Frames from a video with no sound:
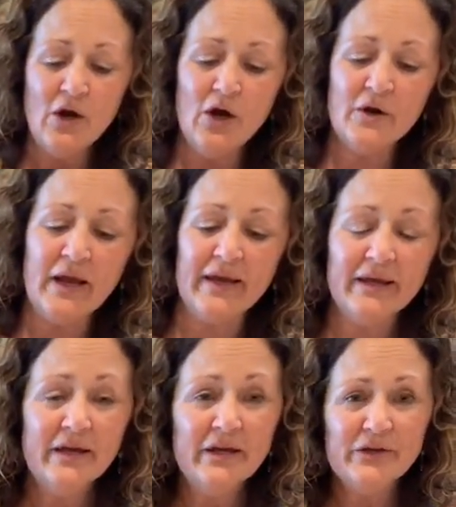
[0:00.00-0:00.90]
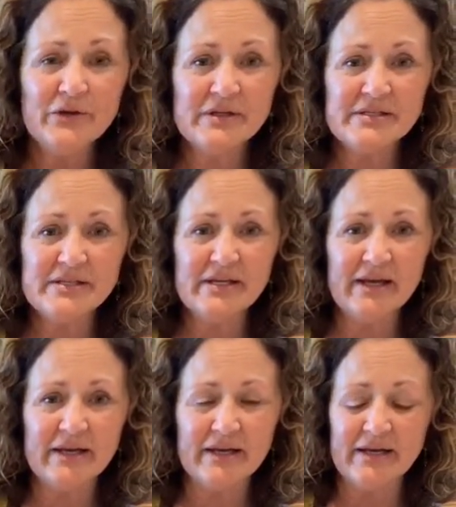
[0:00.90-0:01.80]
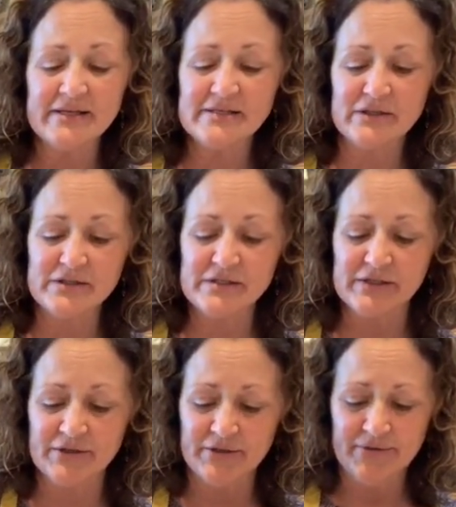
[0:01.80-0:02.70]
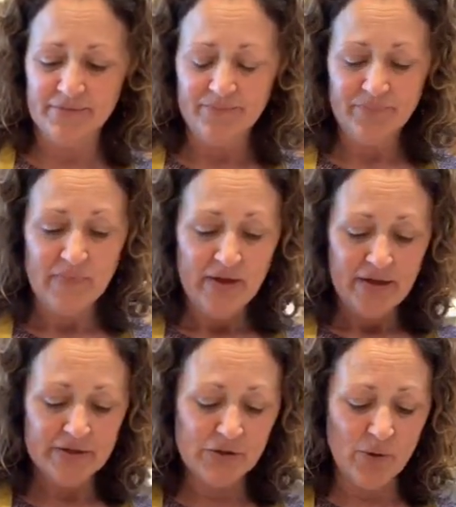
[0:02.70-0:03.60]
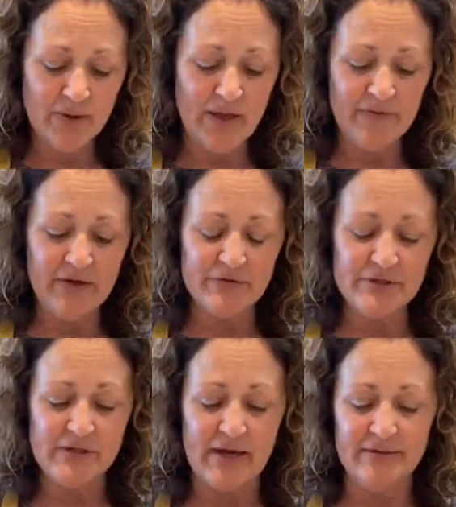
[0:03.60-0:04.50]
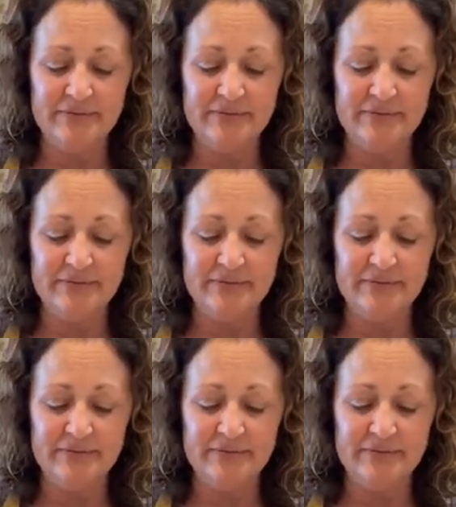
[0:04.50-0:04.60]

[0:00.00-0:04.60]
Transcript: Okay, you can see I got a nice little sear. It's going on the other side.